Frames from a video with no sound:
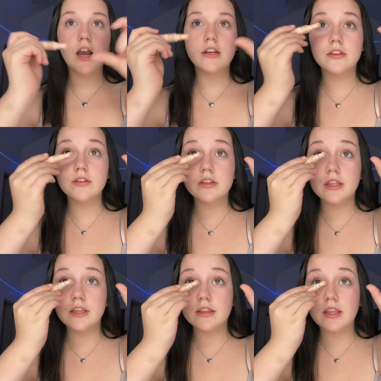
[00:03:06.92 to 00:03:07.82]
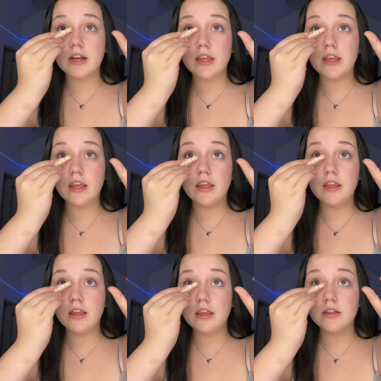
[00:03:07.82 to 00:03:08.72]
Another thing that I
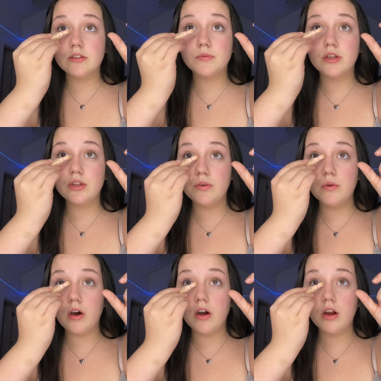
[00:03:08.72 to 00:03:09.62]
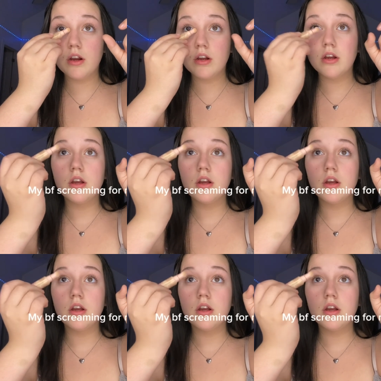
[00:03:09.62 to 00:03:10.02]
hate is when you are,